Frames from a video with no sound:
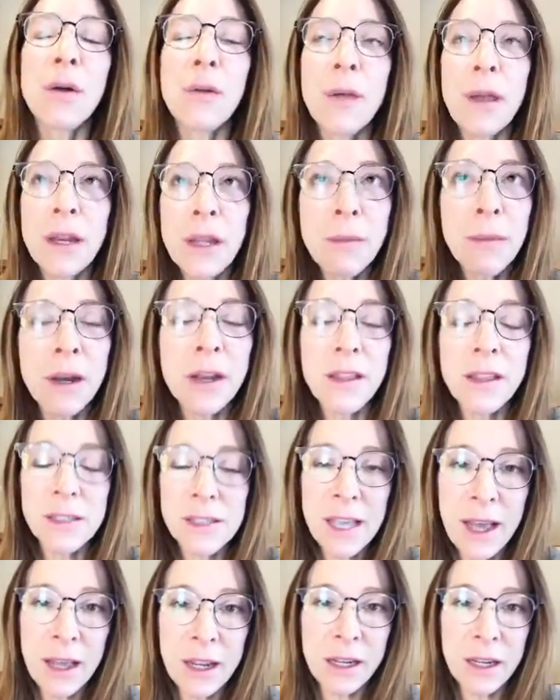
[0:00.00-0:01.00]
Anybody that's
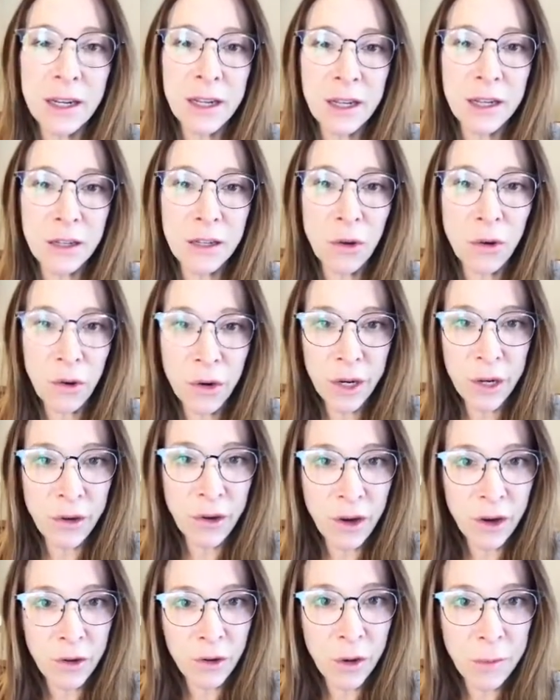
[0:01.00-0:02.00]
had a
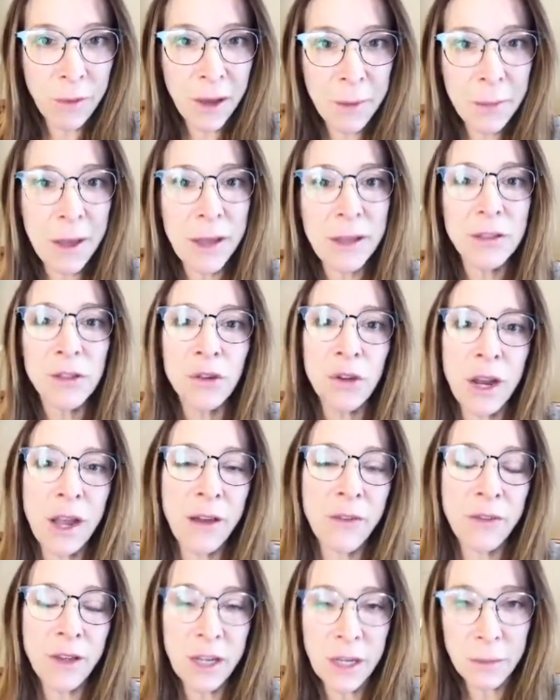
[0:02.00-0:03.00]
coronary artery bypass
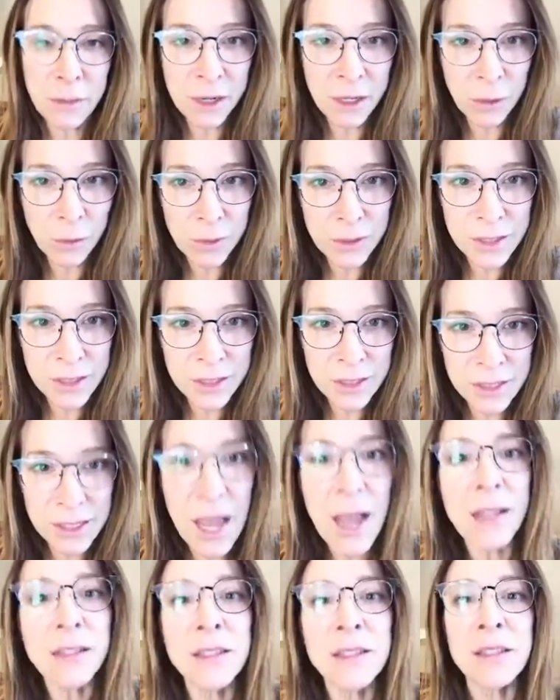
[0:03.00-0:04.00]
graft, anybody with
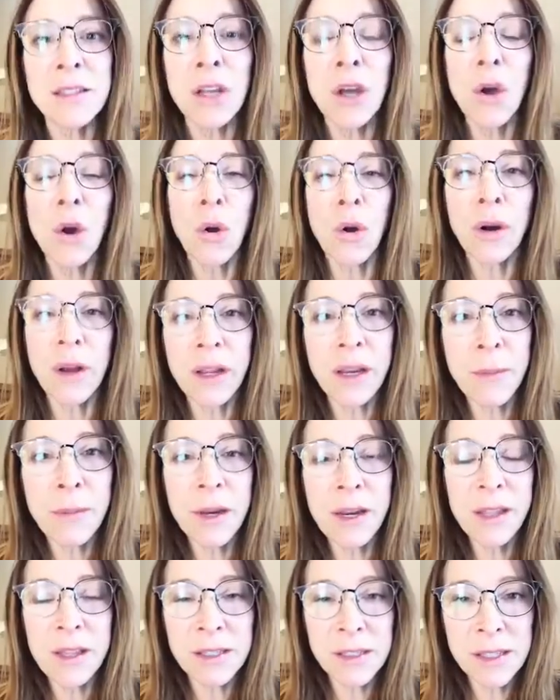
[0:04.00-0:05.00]
stents, or
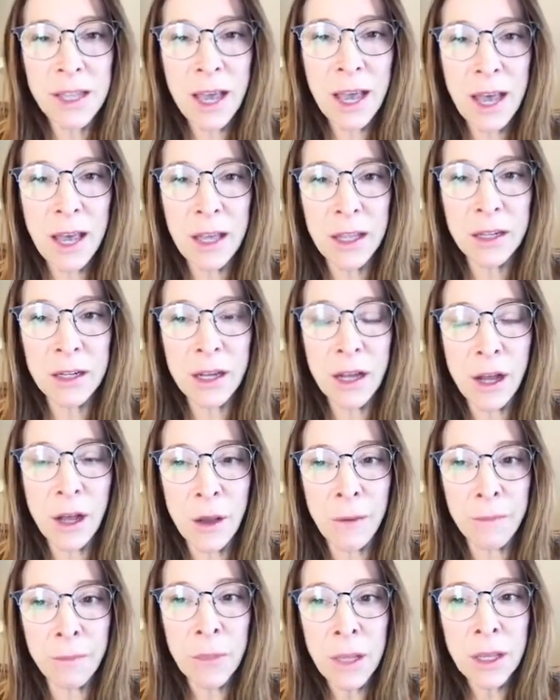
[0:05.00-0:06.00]
anybody that's had
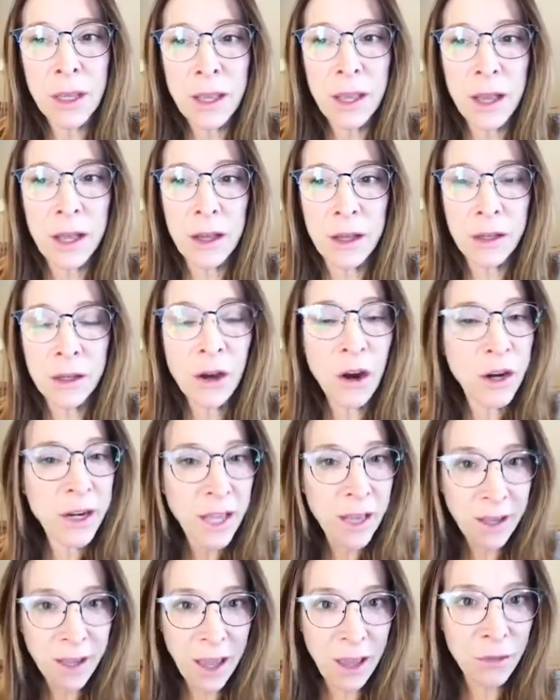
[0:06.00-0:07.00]

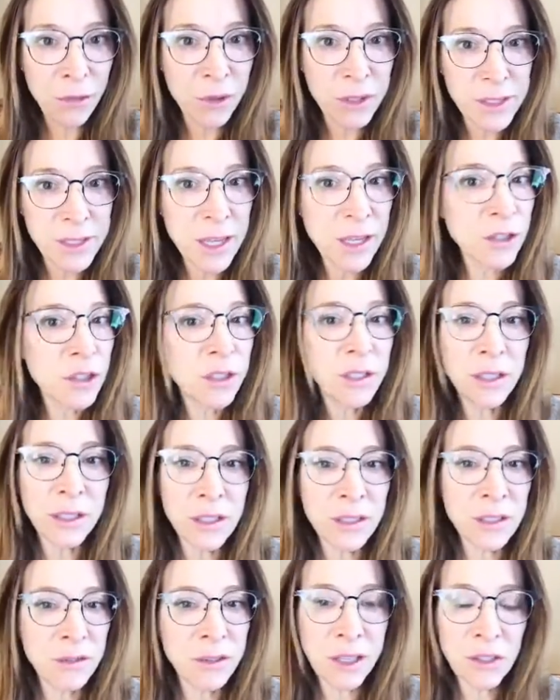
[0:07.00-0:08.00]
cardiac
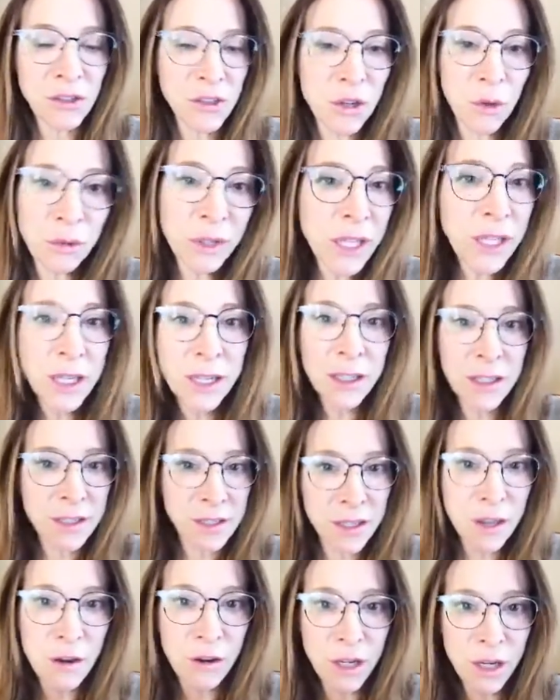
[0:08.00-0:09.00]
catheterization. They just don't need it because
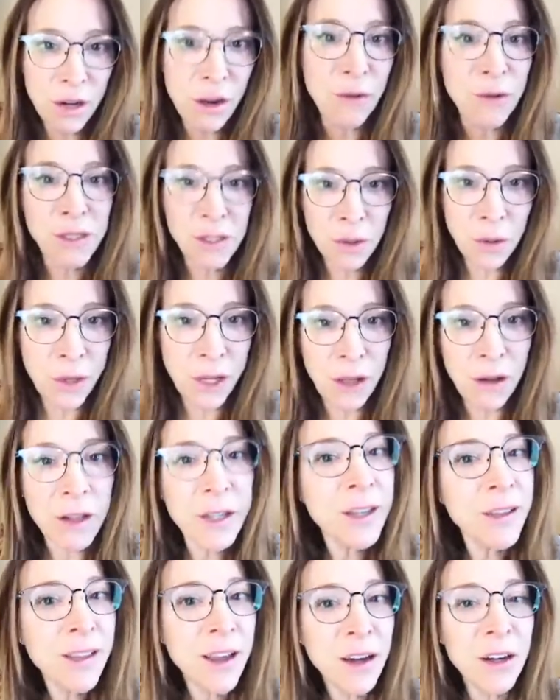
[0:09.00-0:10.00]
they already know what's going on
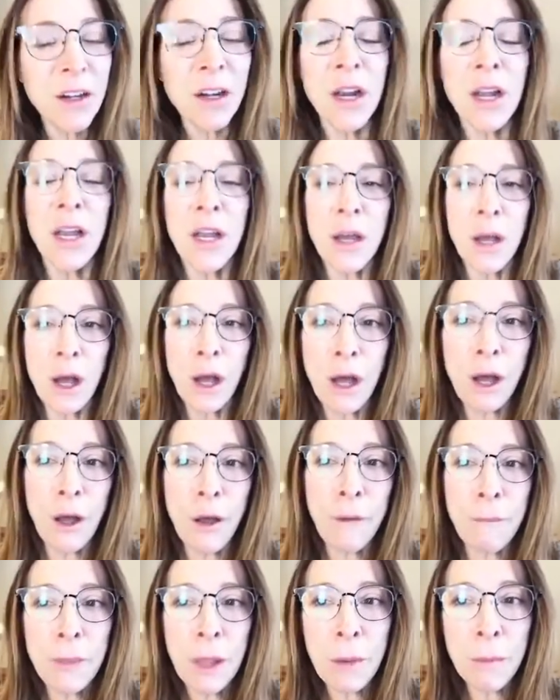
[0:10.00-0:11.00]
in there.
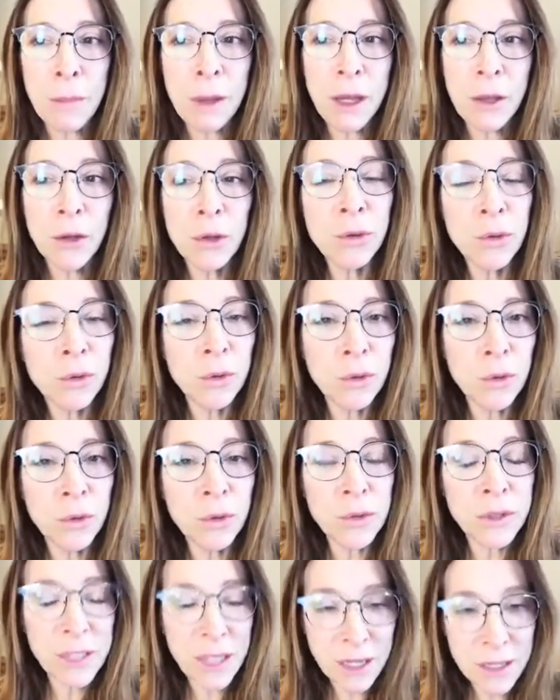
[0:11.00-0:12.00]
But who
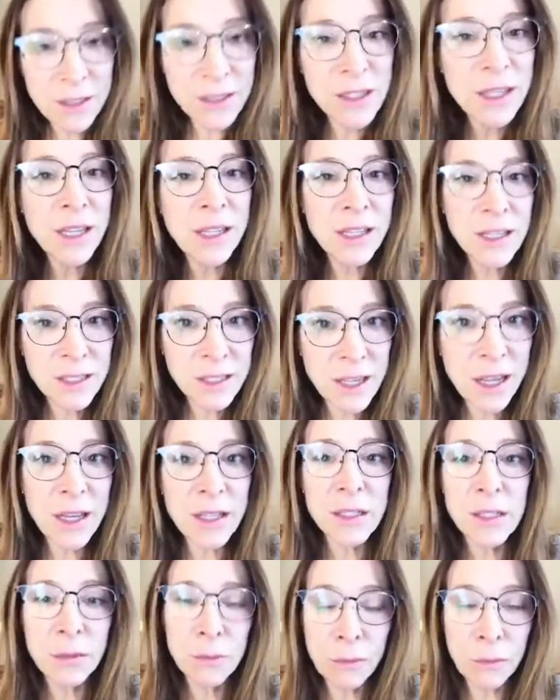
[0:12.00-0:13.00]
does need this
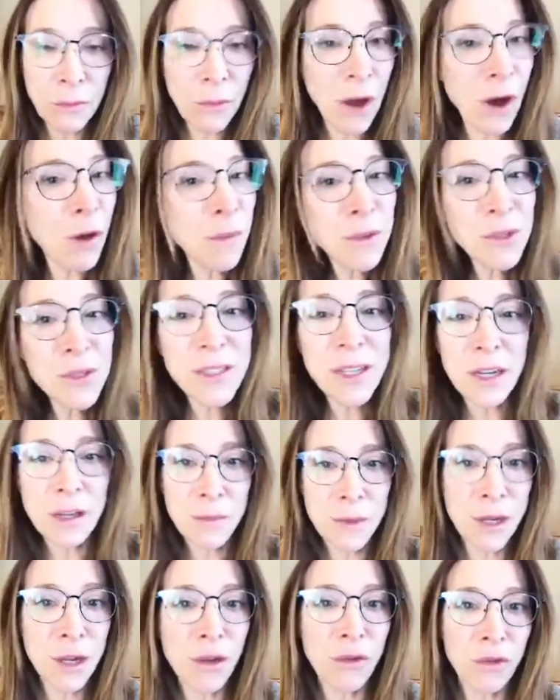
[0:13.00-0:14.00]
test? Almost
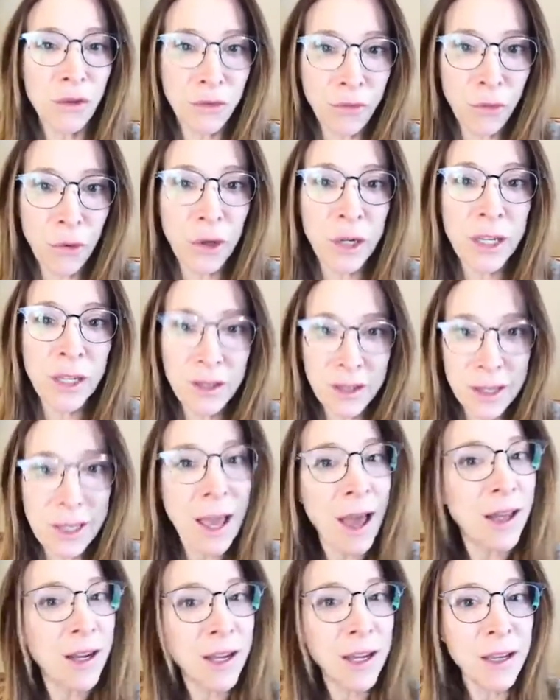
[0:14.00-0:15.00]
anybody over 40 could
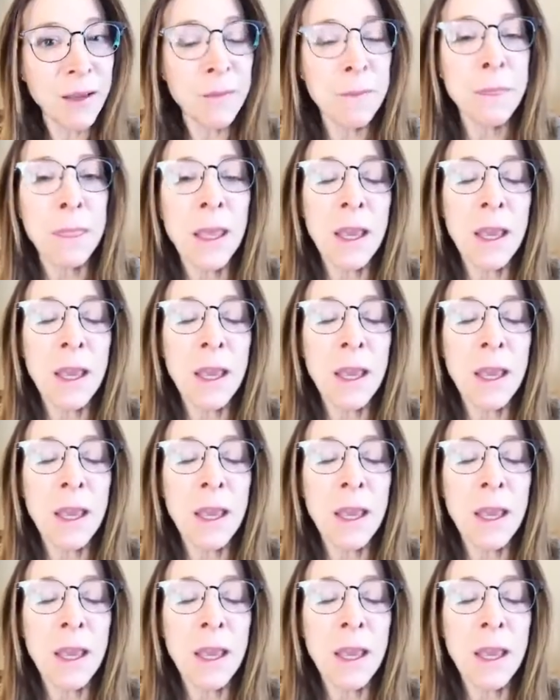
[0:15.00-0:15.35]
get it.